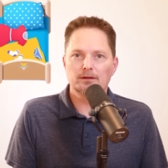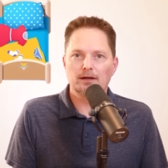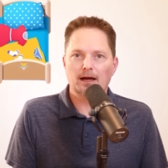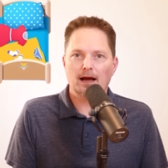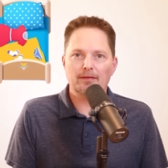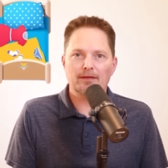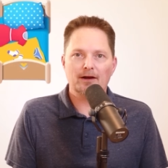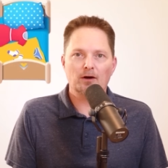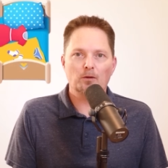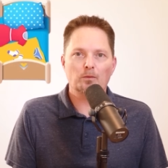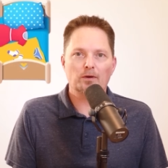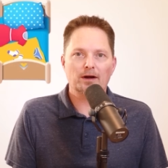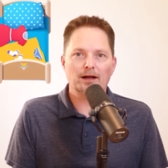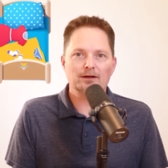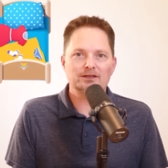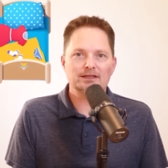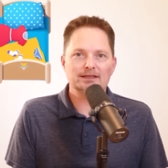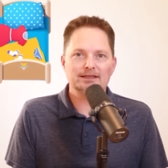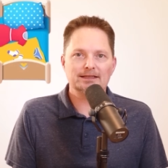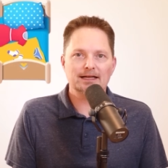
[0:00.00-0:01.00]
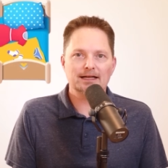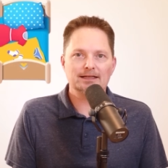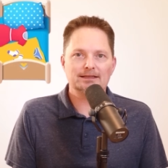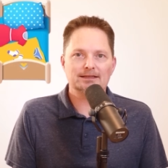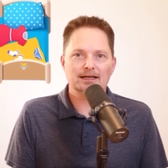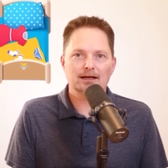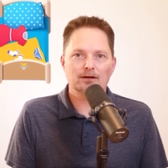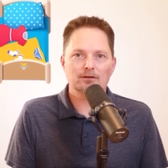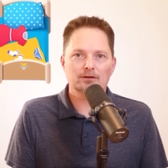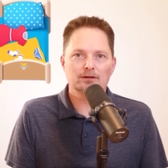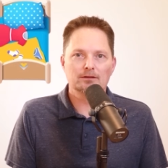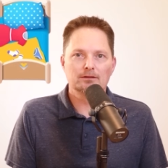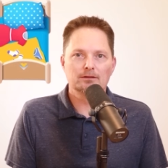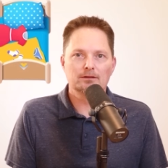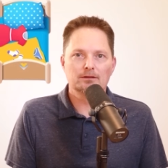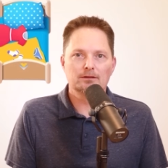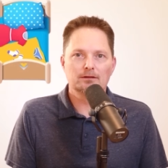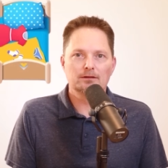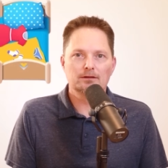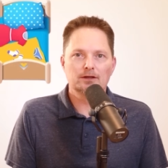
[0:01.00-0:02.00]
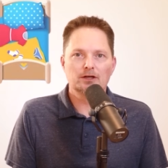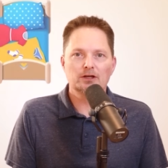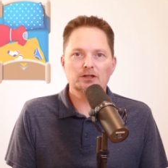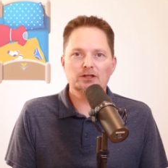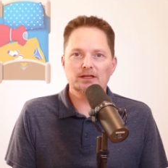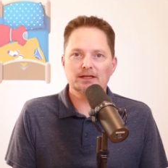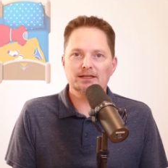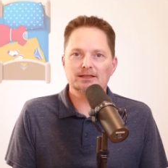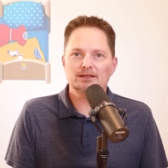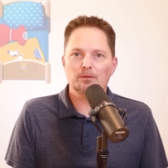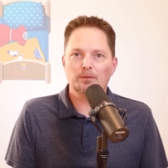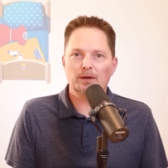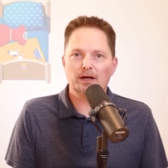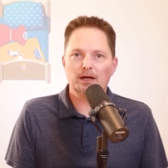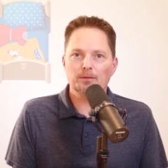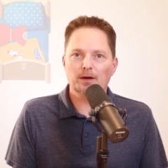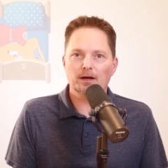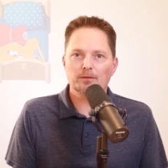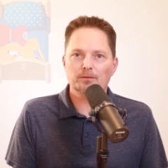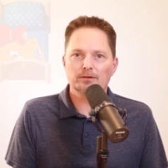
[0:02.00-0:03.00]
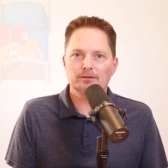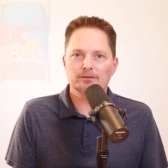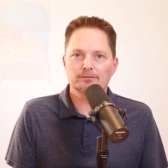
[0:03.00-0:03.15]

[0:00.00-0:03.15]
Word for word: And they don't pronounce the TH sound. She needs to pick him up.